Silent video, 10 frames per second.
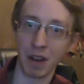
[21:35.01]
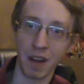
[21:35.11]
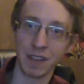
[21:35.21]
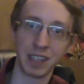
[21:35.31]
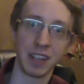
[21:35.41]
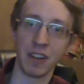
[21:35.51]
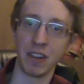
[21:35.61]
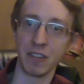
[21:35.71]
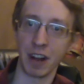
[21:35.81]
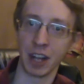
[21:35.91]
but obviously here
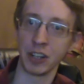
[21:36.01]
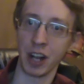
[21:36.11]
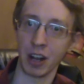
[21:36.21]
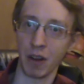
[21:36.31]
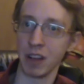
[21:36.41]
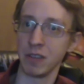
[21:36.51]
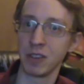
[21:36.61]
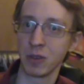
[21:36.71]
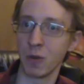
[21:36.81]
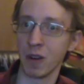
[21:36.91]
on Dragon Shadow I
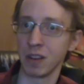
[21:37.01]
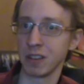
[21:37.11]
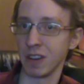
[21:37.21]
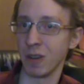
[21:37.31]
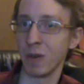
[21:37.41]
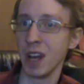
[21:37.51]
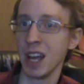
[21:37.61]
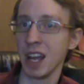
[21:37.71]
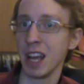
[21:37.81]
do score, so